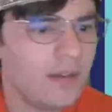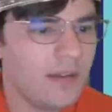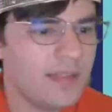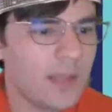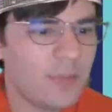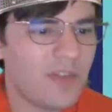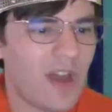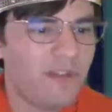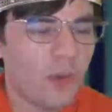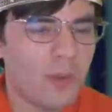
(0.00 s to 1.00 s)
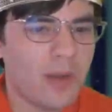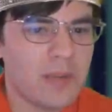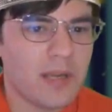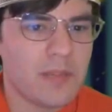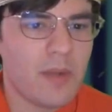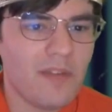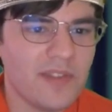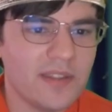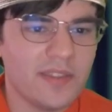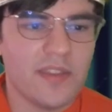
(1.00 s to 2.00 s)
Then we've got 4 Buddy-Buddy
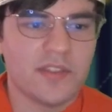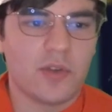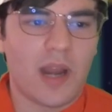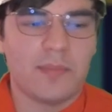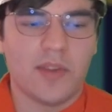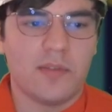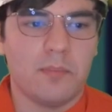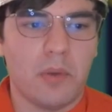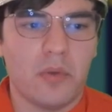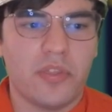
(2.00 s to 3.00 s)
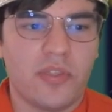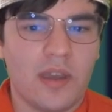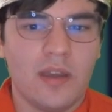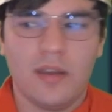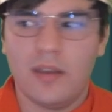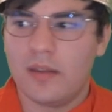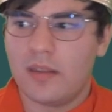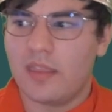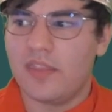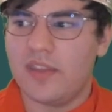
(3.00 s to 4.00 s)
Poffin. This grabs us both
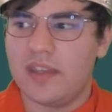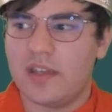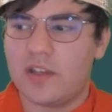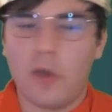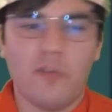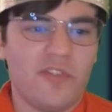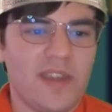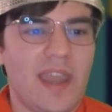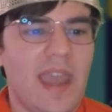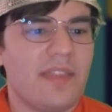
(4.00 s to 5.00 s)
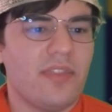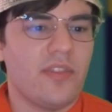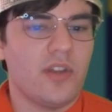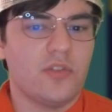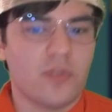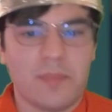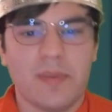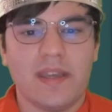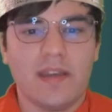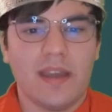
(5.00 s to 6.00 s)
the Comfey and the
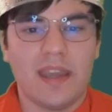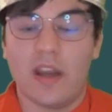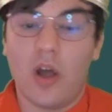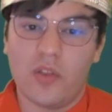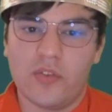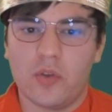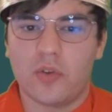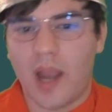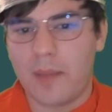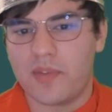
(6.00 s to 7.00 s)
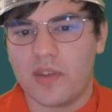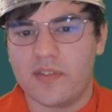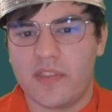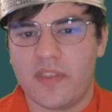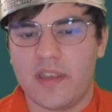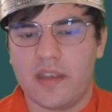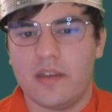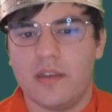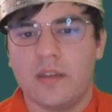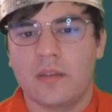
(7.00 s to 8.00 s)
Dreepy. It also grabs us
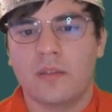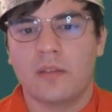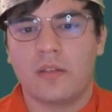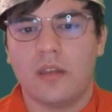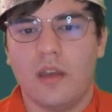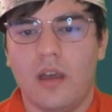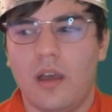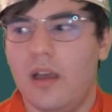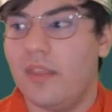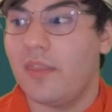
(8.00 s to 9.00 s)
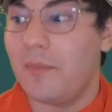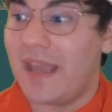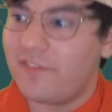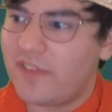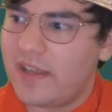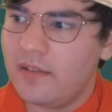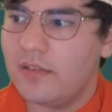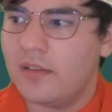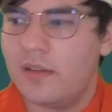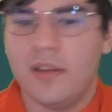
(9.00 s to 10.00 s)
the Manaphy.
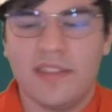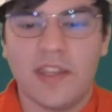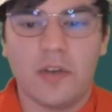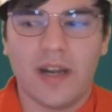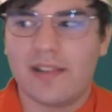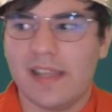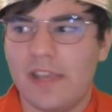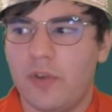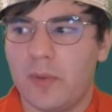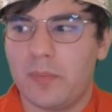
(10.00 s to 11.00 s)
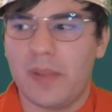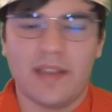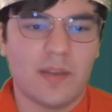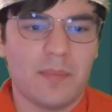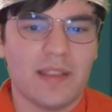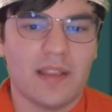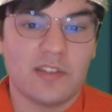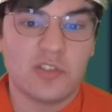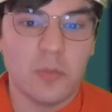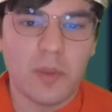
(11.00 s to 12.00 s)
Theoretically, if we were playing something like
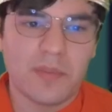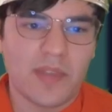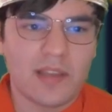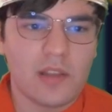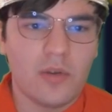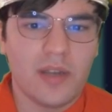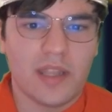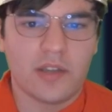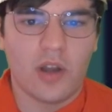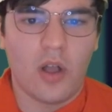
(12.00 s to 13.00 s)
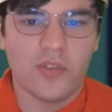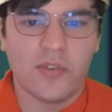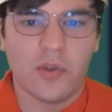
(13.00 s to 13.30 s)
Scoop Up Cyclone, it could also